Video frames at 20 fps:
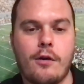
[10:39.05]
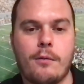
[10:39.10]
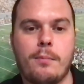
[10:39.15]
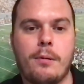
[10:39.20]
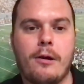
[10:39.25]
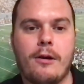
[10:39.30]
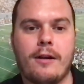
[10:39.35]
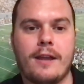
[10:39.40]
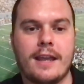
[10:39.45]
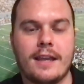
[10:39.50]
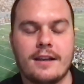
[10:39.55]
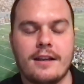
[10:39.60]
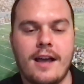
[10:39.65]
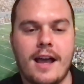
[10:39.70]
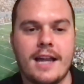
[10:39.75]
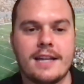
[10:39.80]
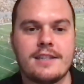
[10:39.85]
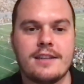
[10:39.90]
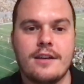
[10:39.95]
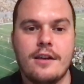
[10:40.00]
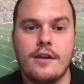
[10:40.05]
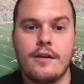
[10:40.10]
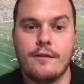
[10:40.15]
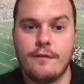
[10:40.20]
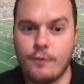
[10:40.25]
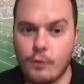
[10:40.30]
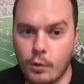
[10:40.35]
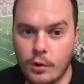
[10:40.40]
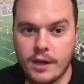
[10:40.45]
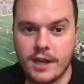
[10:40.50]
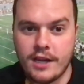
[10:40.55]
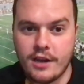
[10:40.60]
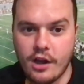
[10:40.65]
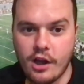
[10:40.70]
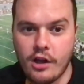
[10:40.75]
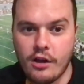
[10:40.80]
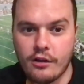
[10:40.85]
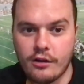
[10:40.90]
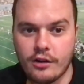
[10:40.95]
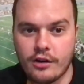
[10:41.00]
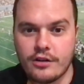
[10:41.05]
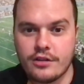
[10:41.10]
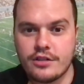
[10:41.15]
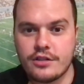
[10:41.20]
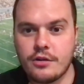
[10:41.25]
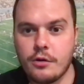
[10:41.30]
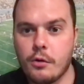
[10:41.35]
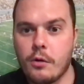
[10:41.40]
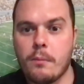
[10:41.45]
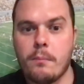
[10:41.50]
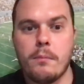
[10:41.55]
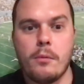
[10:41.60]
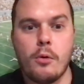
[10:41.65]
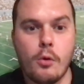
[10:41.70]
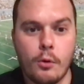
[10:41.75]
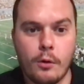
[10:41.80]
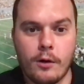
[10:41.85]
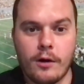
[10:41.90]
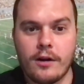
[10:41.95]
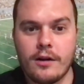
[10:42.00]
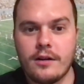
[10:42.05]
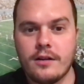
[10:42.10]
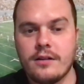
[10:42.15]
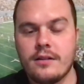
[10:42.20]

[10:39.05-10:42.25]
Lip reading: parking lots, $40 or more.